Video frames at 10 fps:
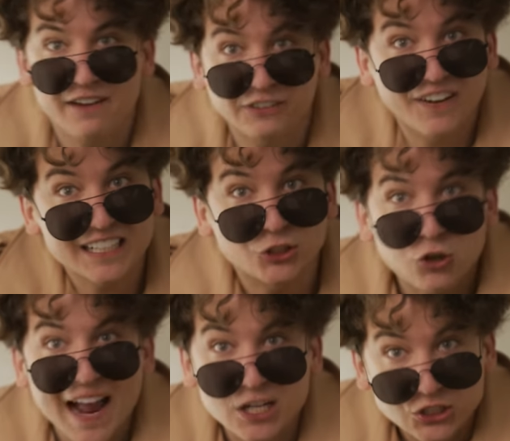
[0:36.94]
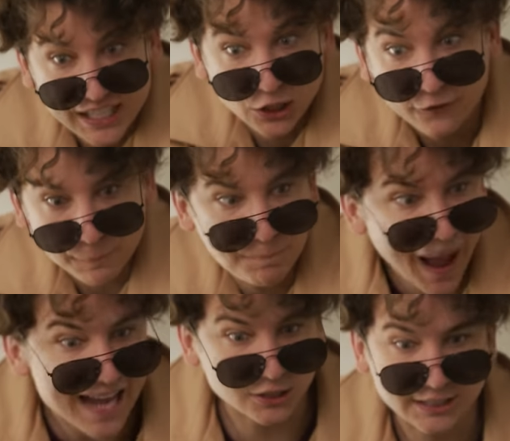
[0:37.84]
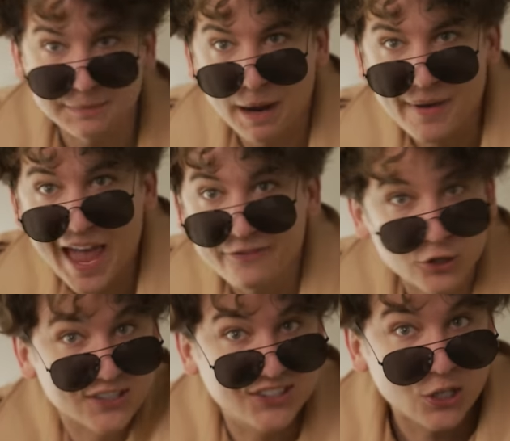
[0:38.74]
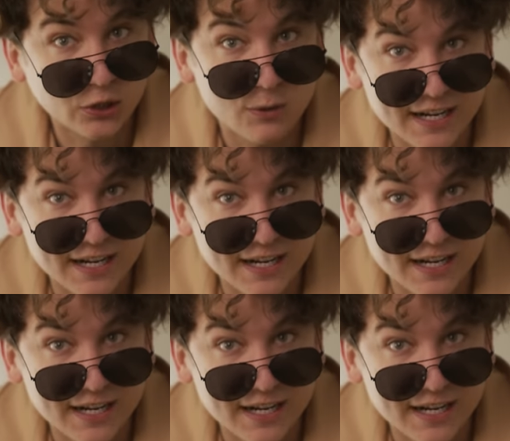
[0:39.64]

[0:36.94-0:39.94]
They have advanced trackers that look for patterns in my behavior. This is the only